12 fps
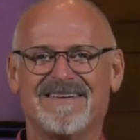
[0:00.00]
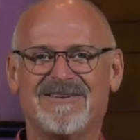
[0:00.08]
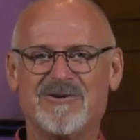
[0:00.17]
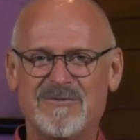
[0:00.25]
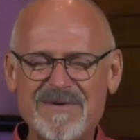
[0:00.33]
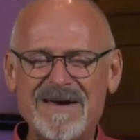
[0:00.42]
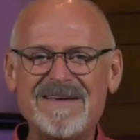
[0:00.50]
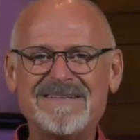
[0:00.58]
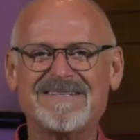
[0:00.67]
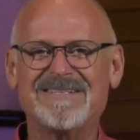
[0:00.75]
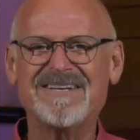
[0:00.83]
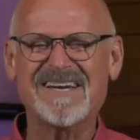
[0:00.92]
You admit
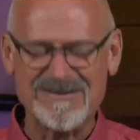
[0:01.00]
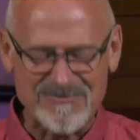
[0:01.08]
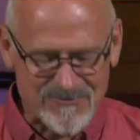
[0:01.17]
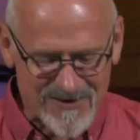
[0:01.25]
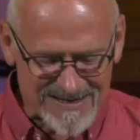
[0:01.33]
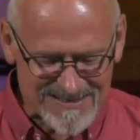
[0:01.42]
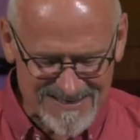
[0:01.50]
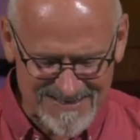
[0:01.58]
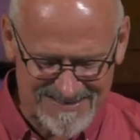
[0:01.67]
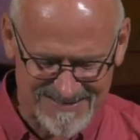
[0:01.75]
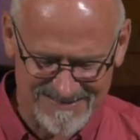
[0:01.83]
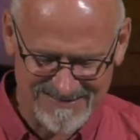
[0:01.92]
it, you confess
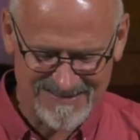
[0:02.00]
it.